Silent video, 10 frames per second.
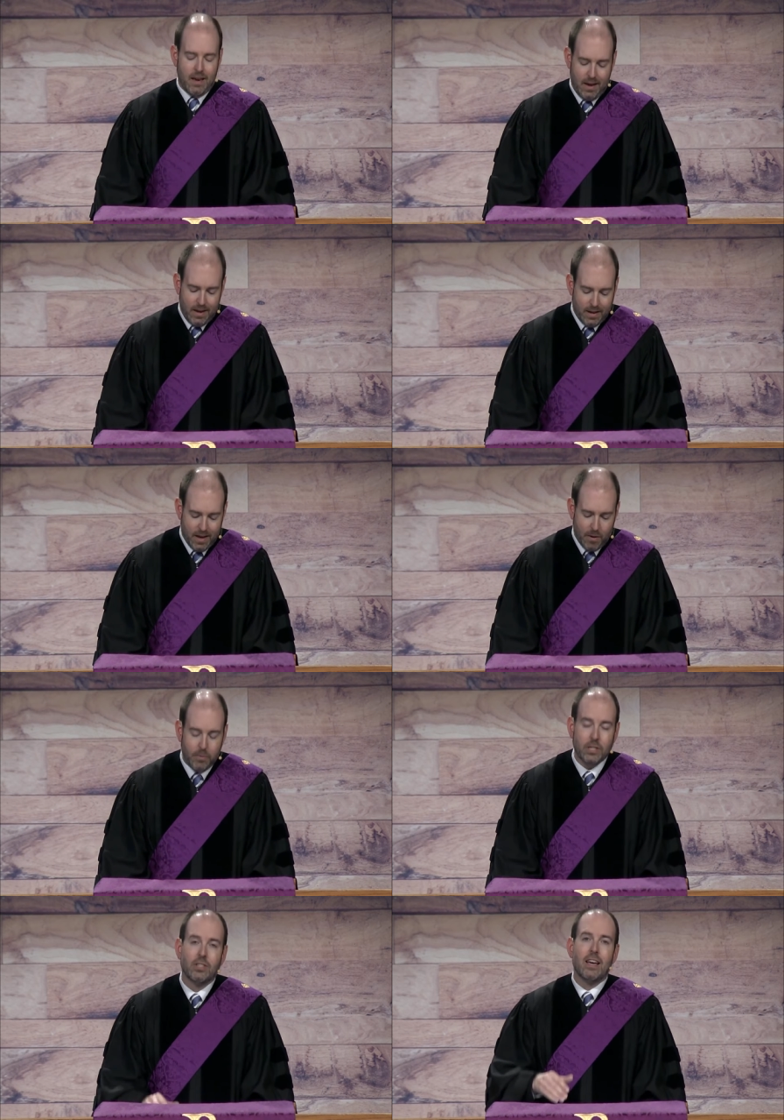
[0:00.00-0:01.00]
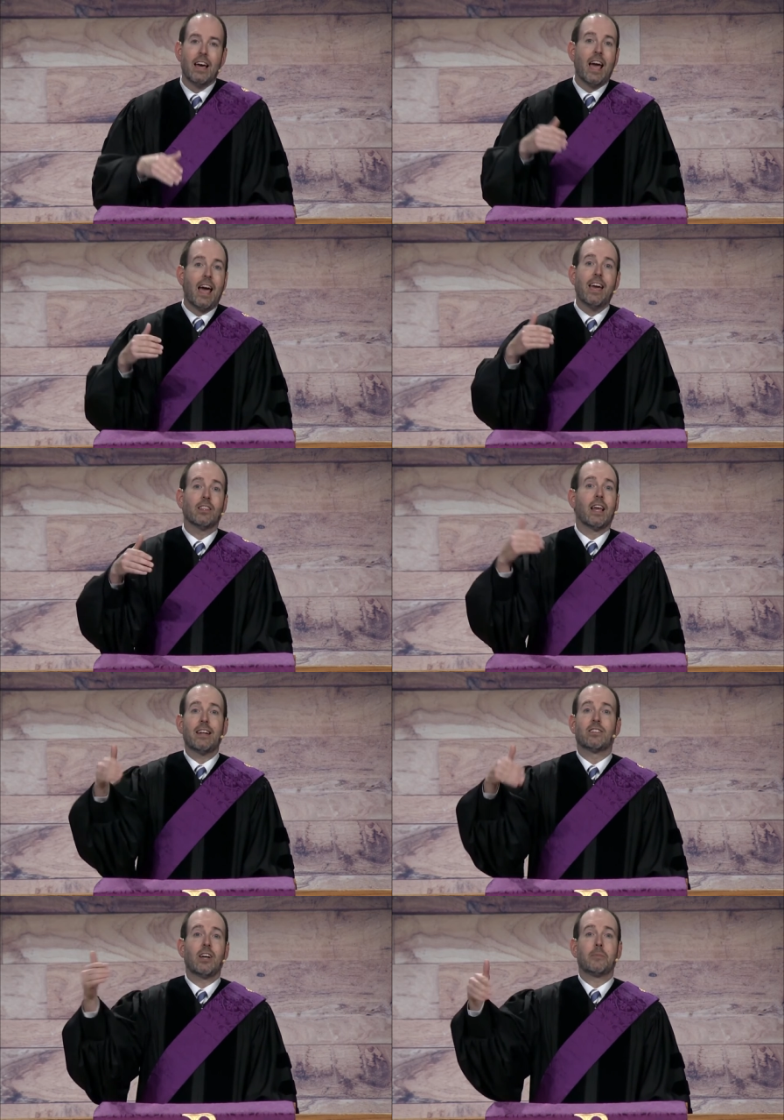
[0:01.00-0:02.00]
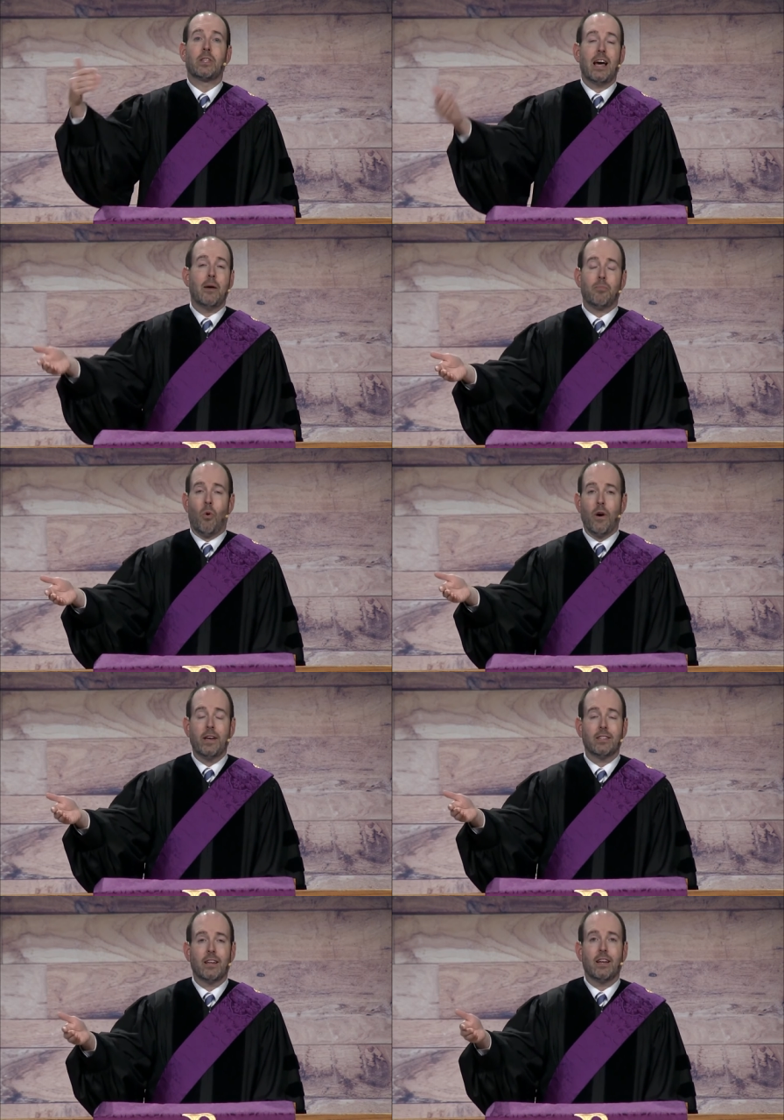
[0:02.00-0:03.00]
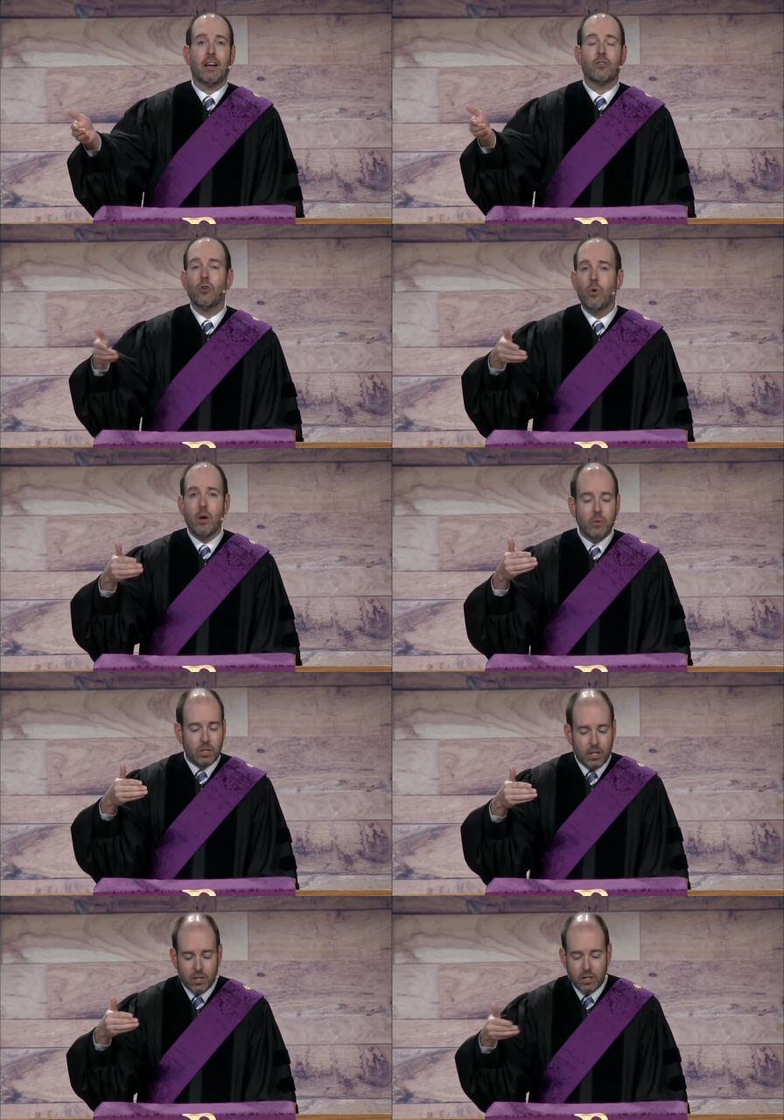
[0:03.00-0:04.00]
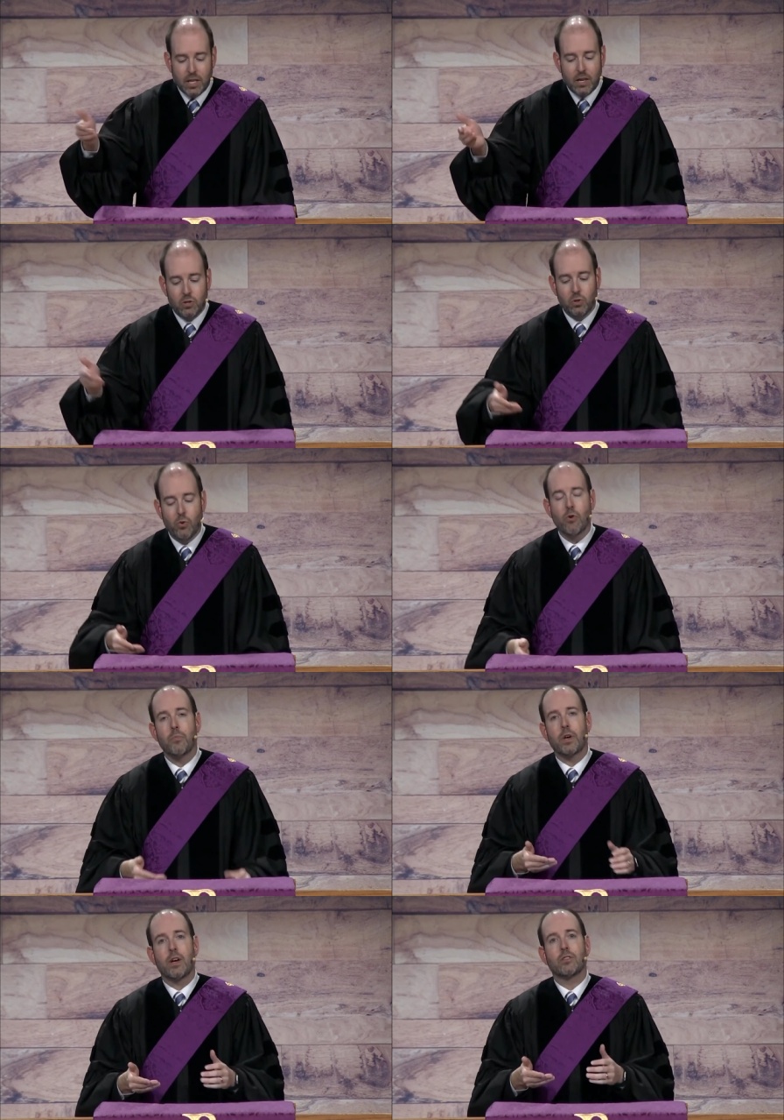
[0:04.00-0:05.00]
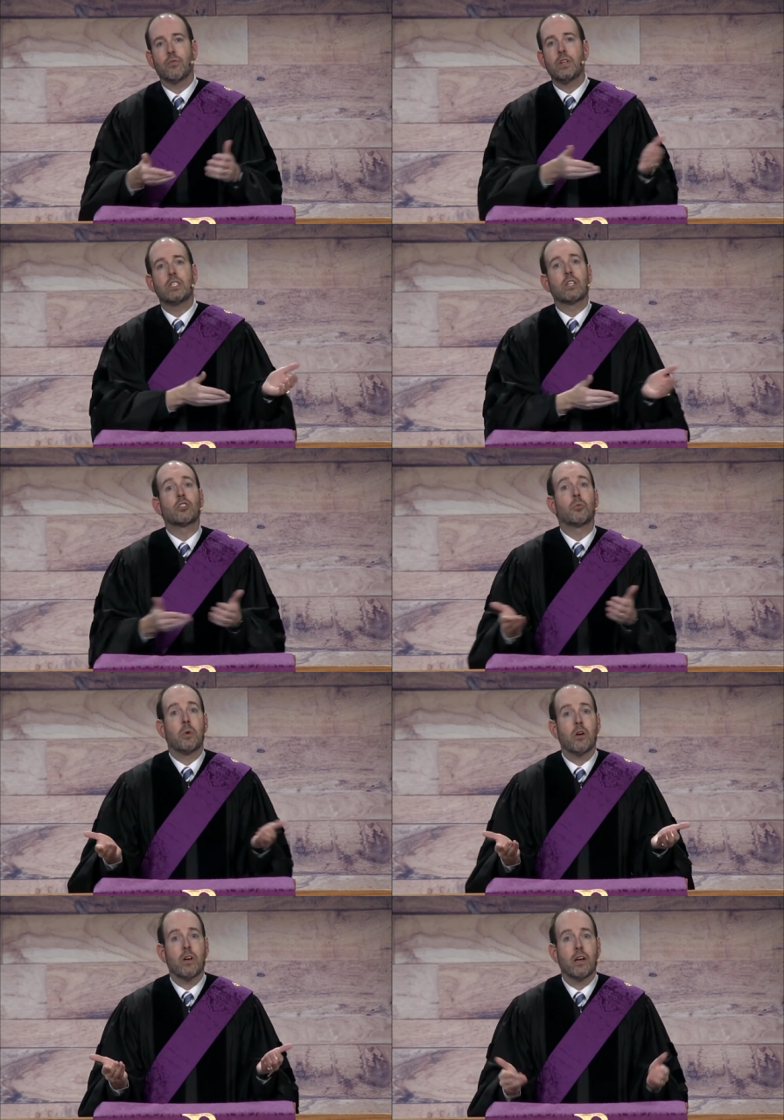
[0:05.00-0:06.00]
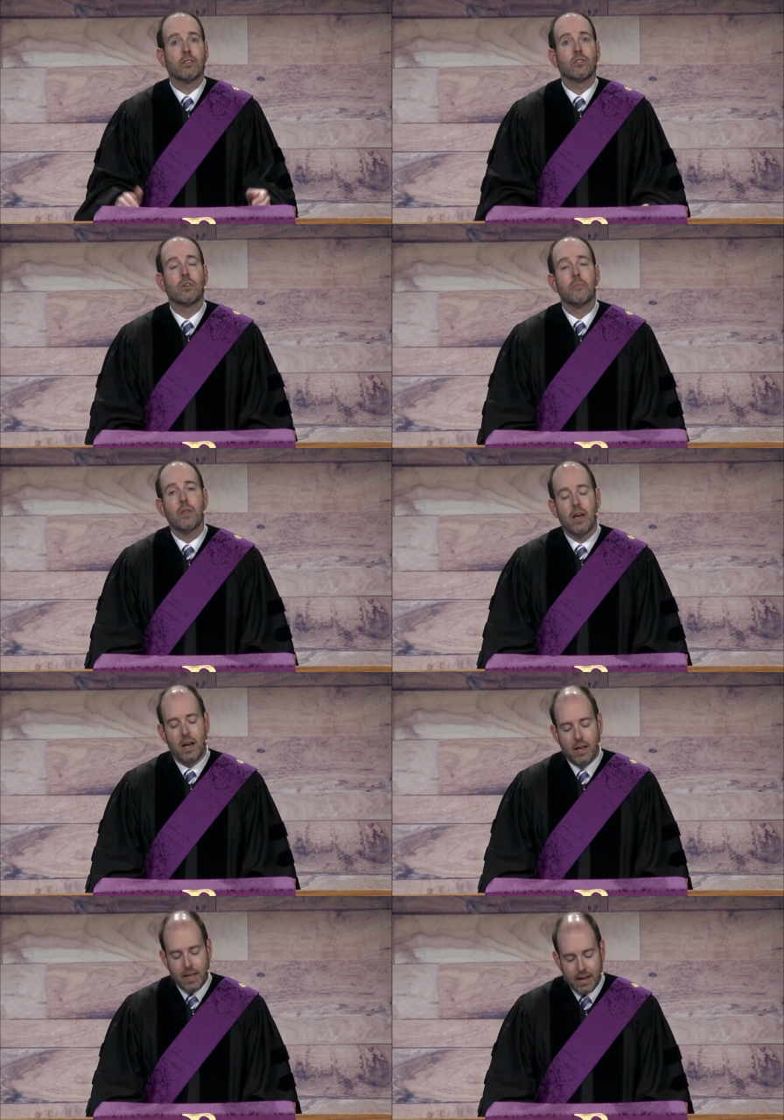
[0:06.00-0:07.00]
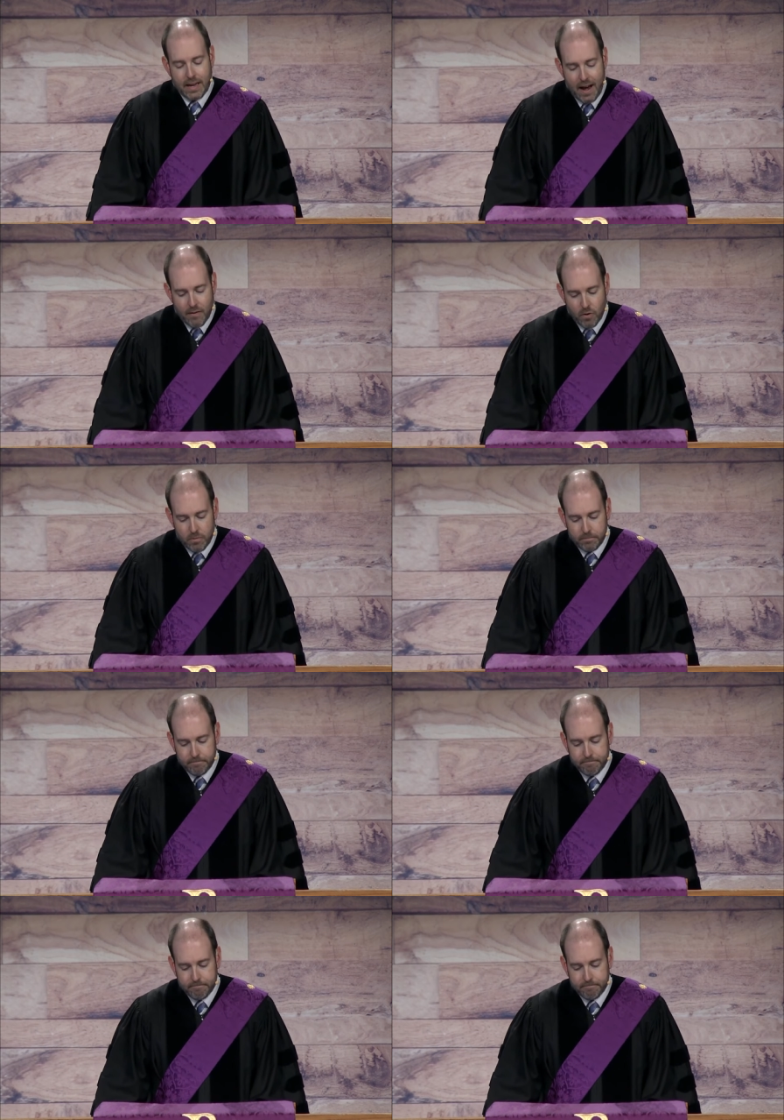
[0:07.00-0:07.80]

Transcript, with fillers: in him because he had led us up to that point, and I knew he was going to see us through because of his experience in that cavern.